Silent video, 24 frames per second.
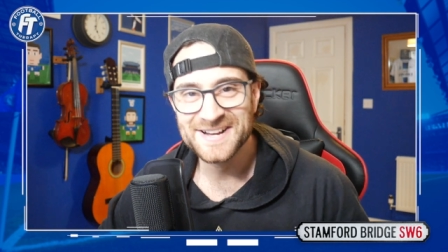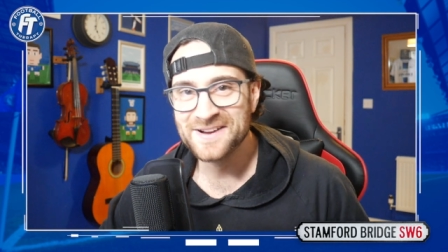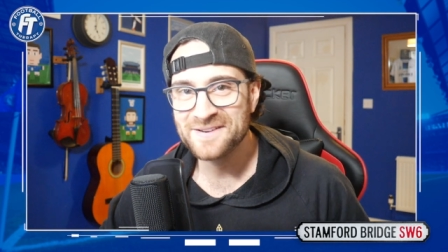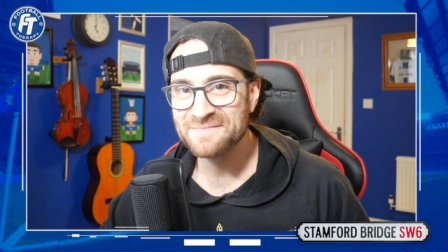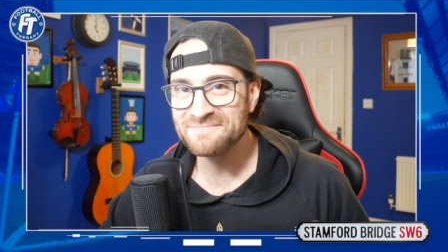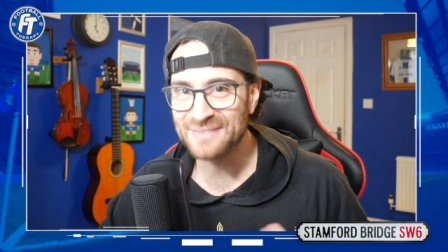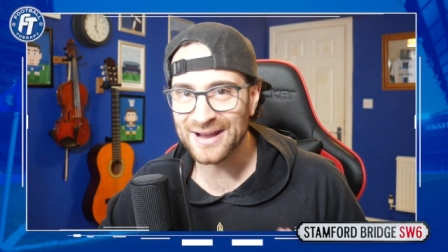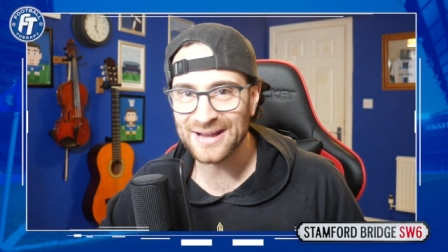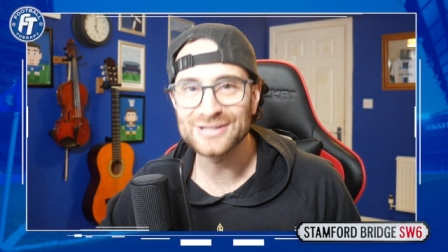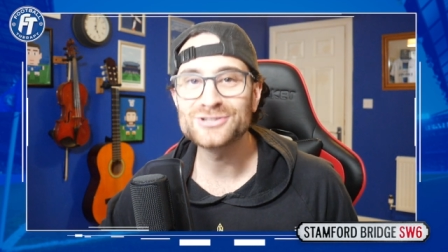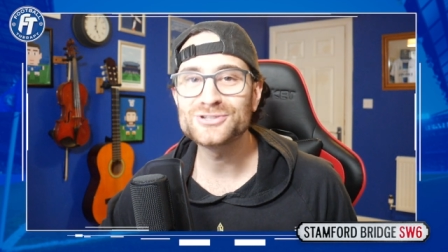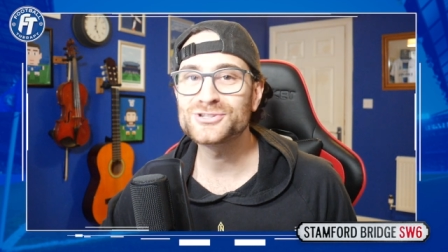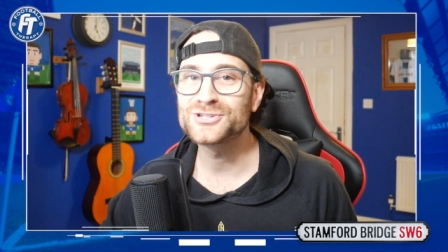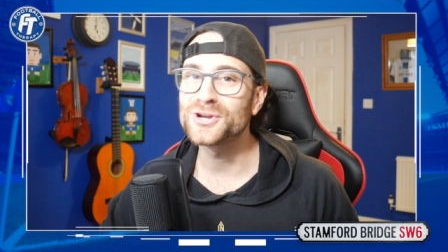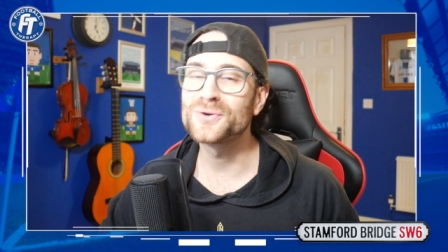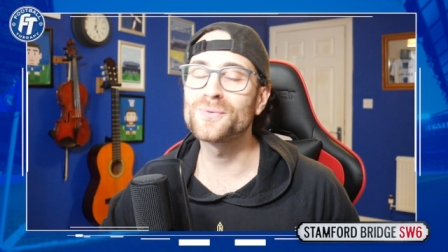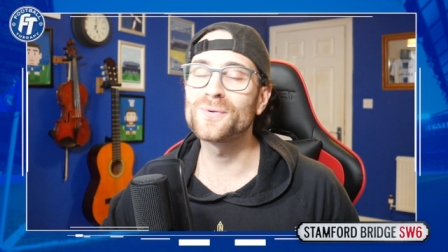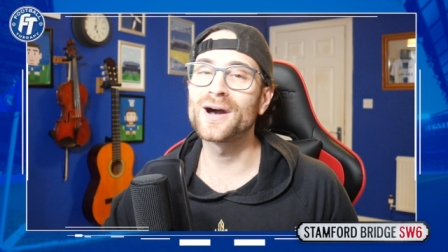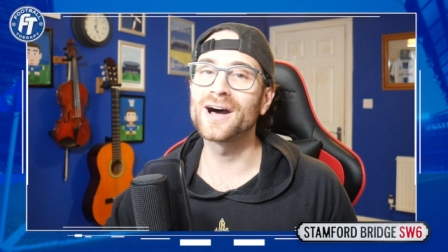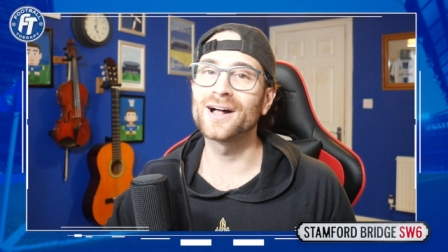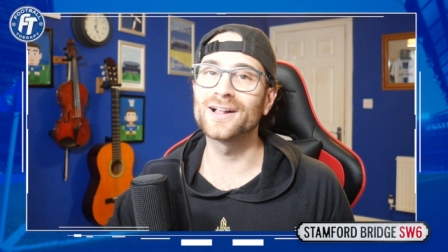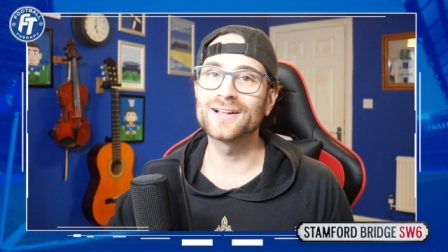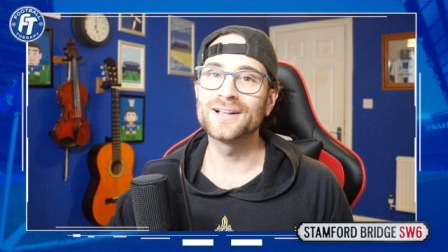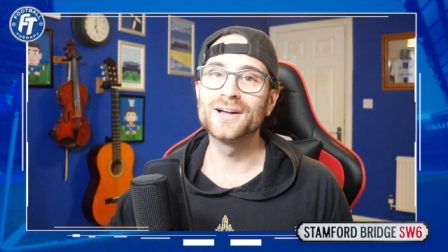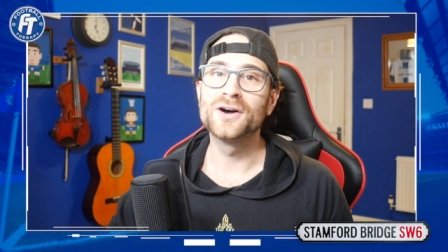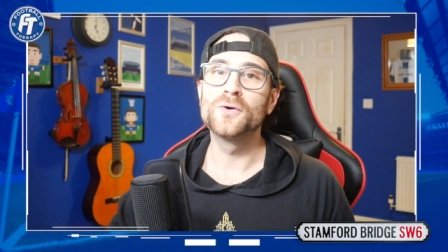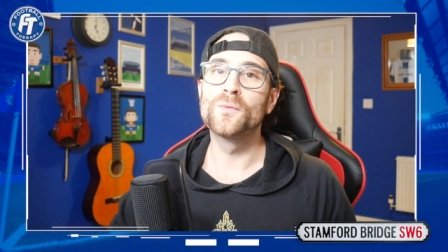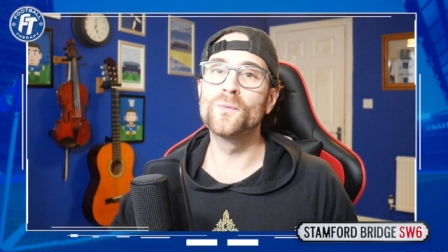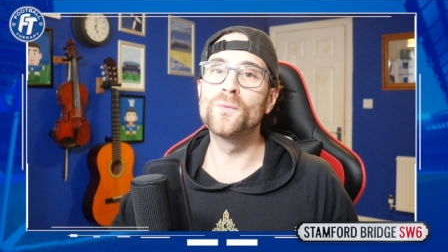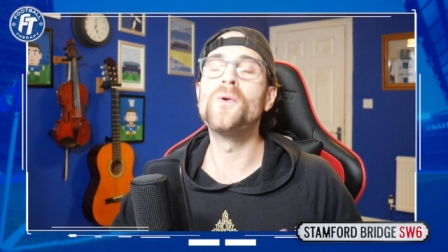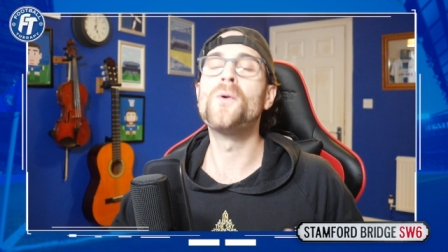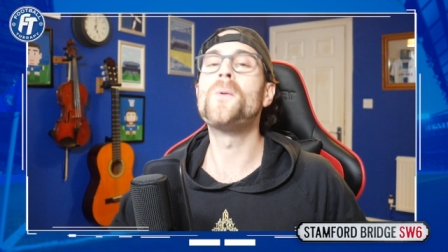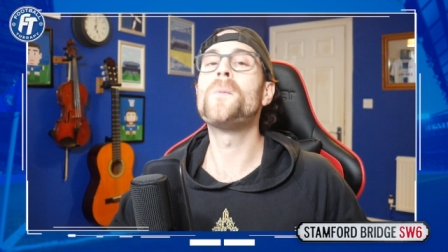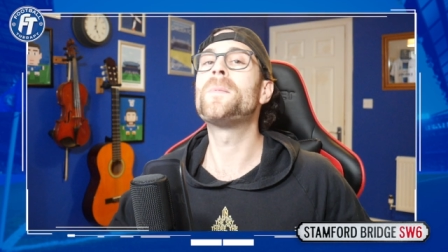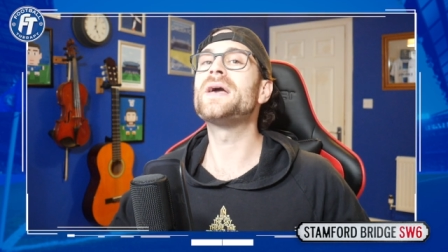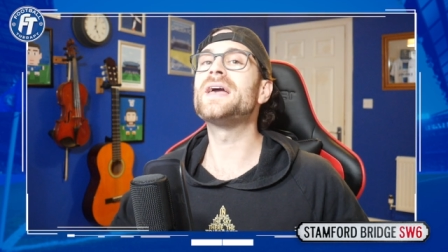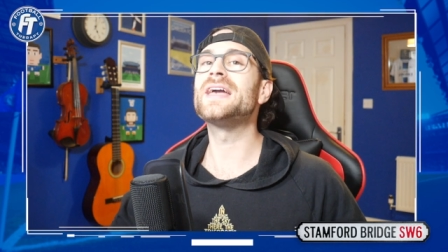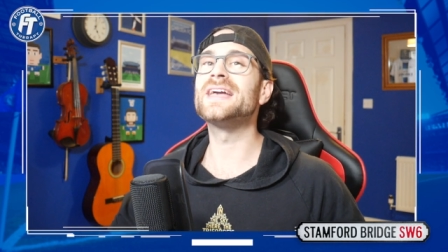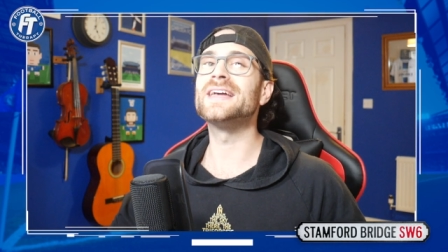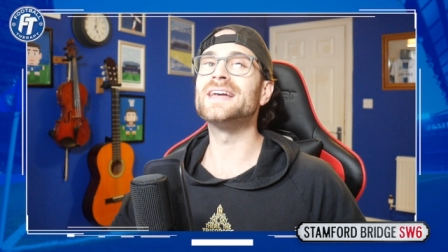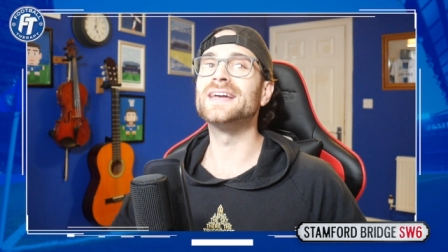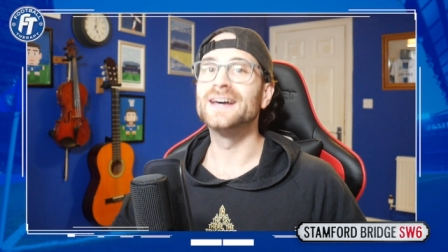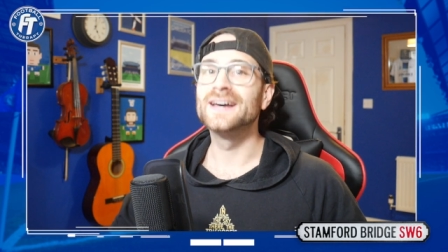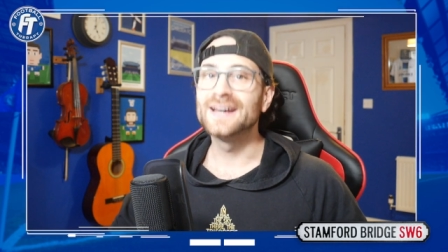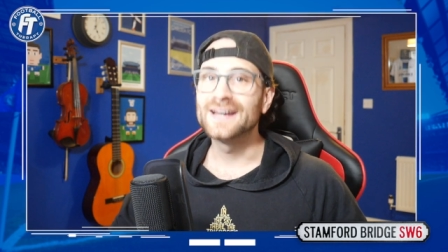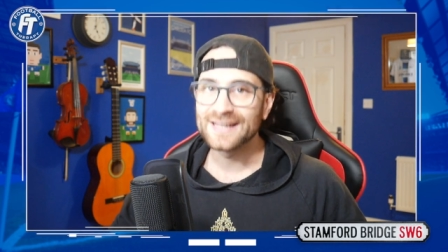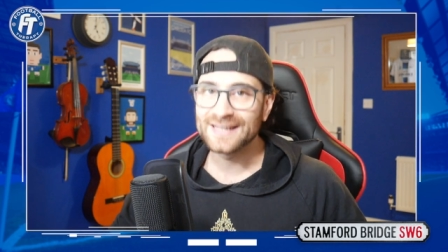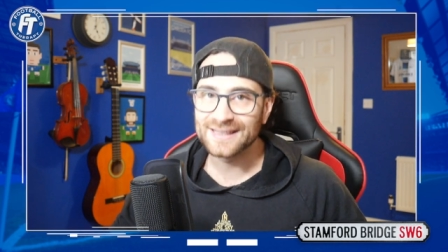Ben Chilwell will
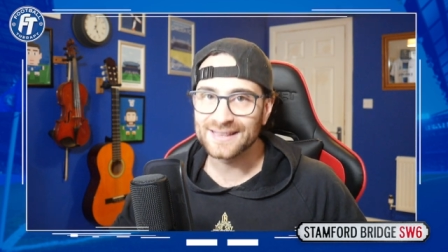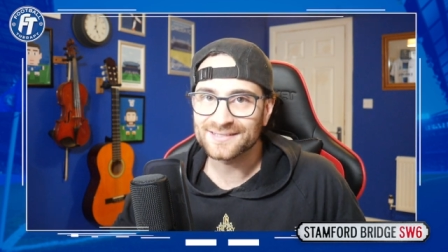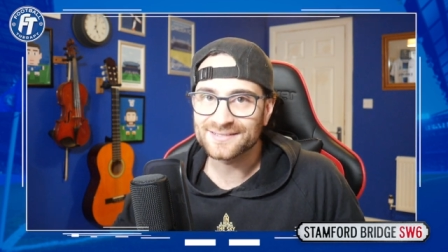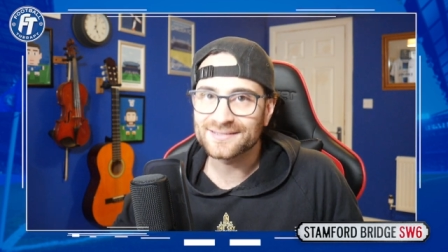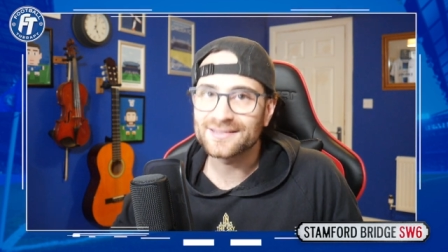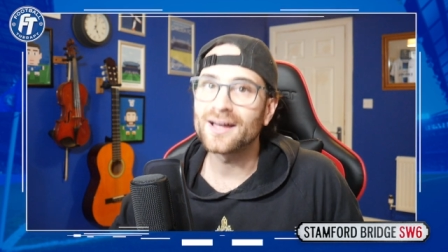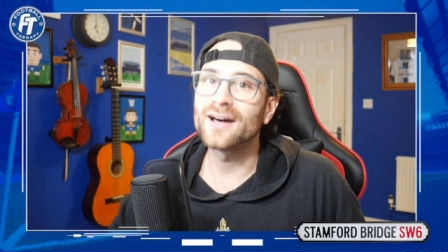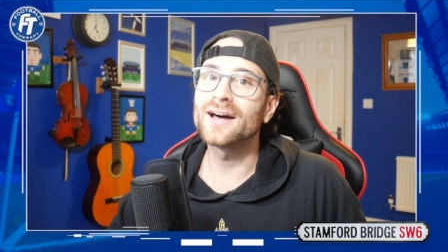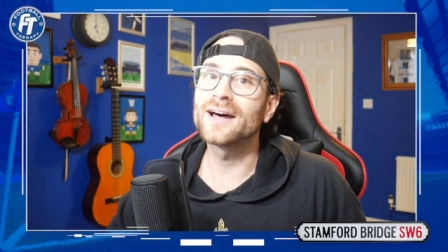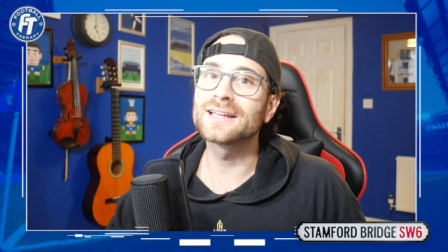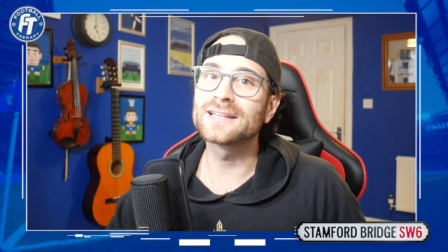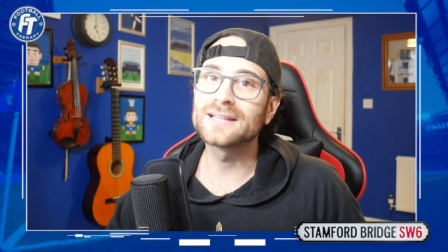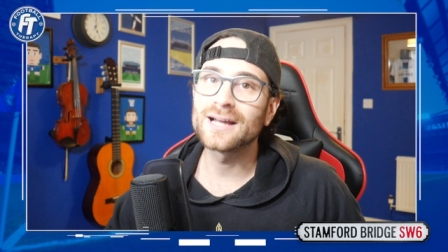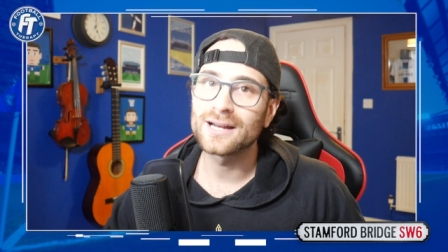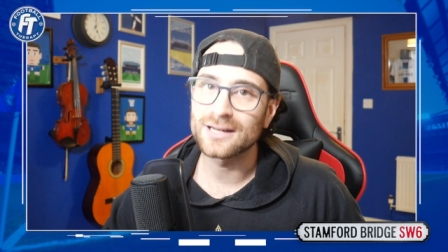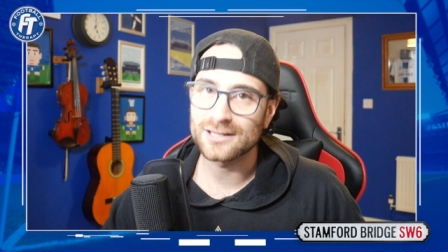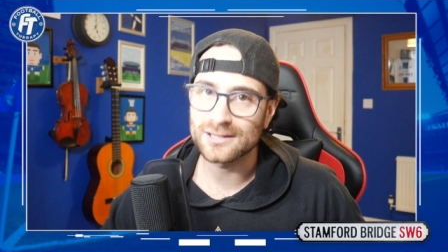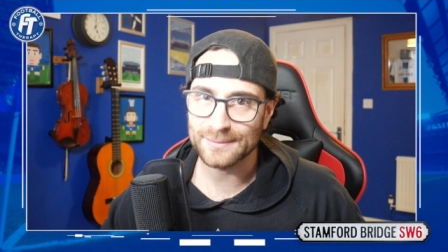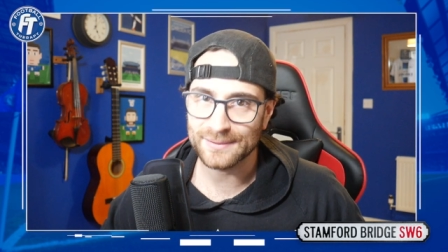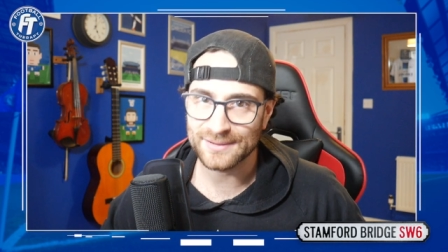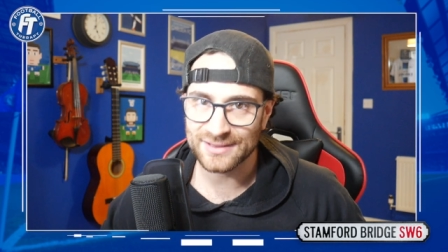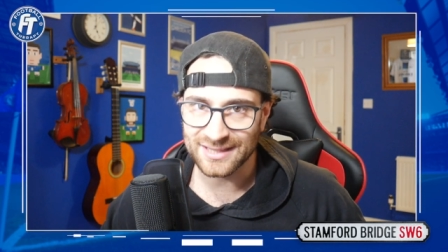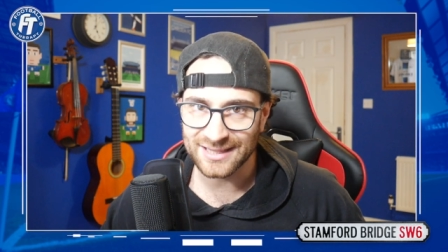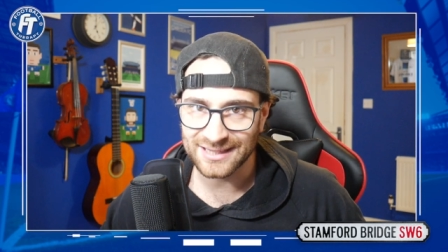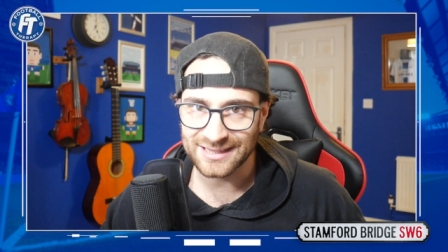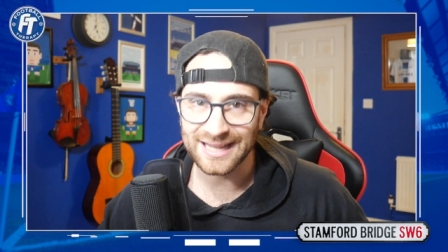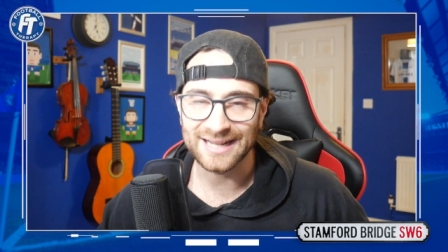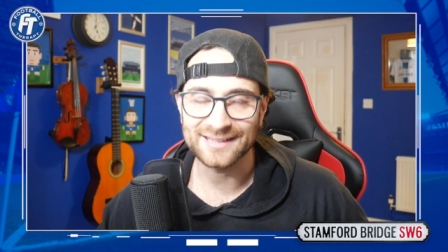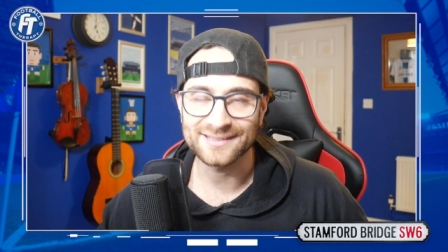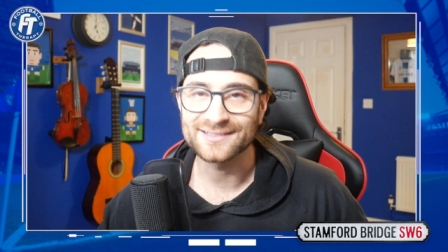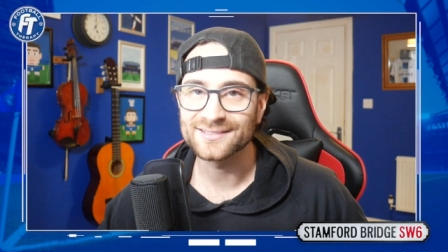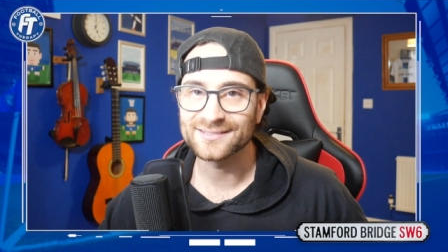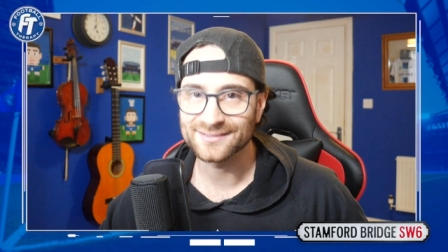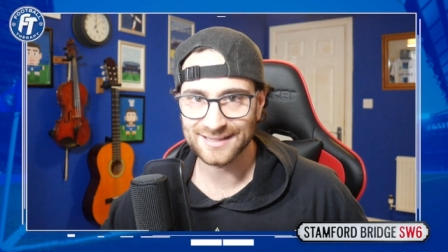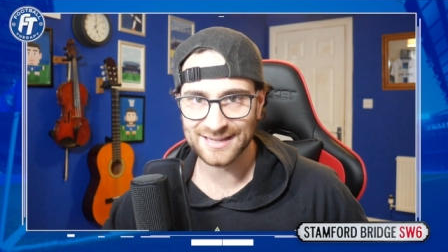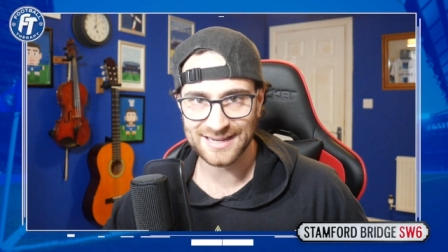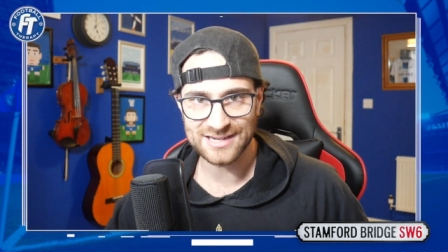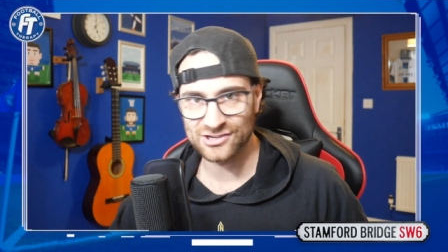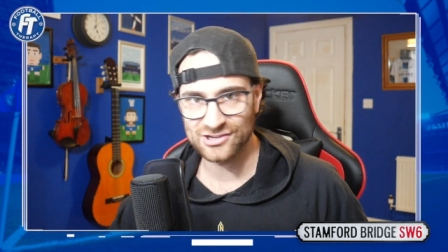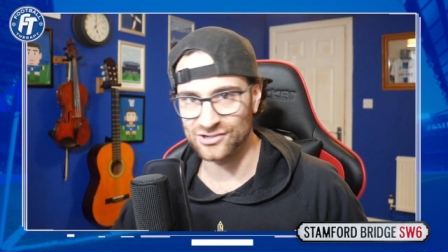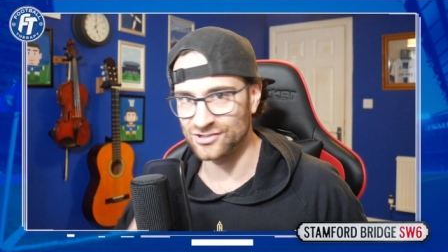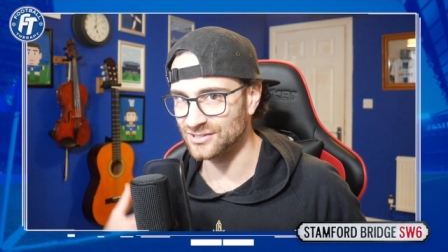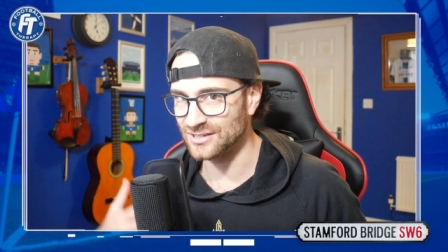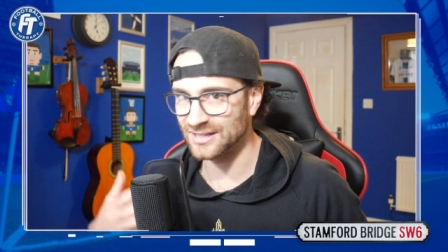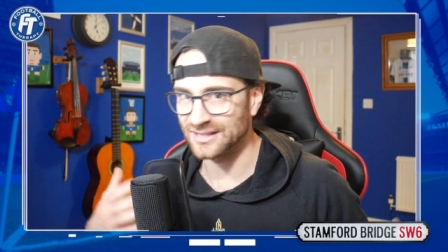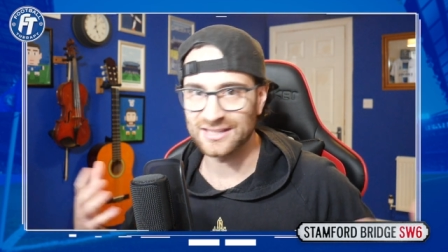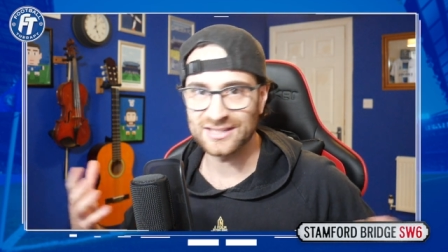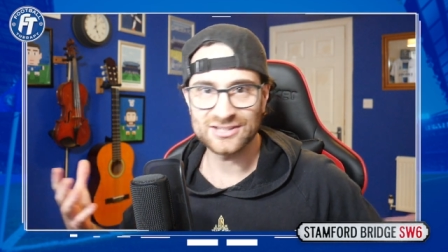be in the starting lineup in the latter
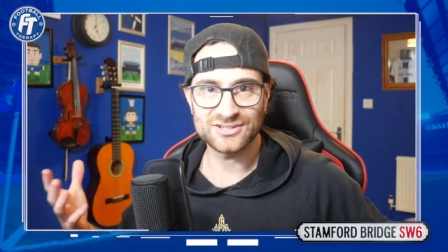stages and the